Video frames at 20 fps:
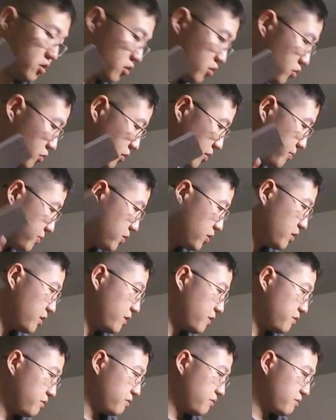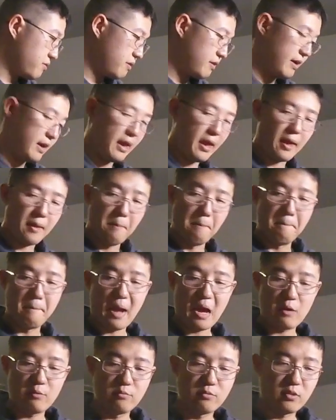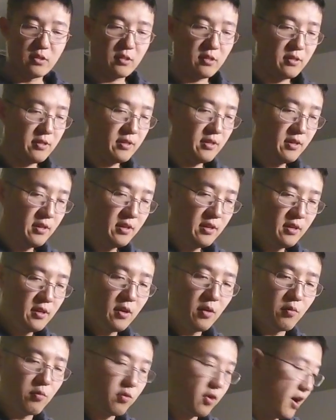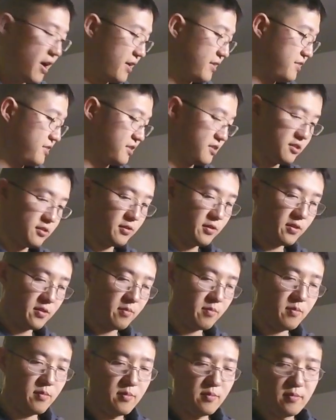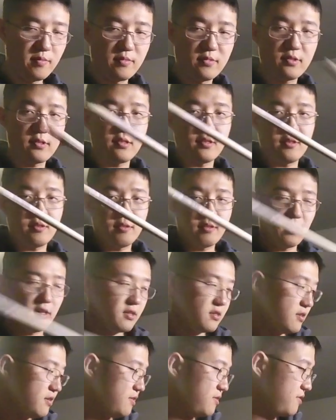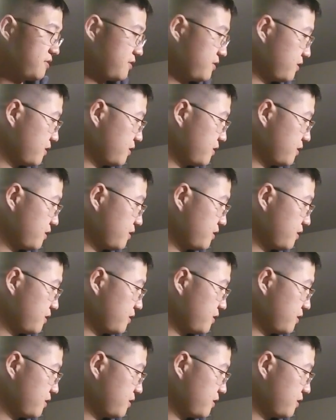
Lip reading: glue them together and mount rods into them. So I'll take this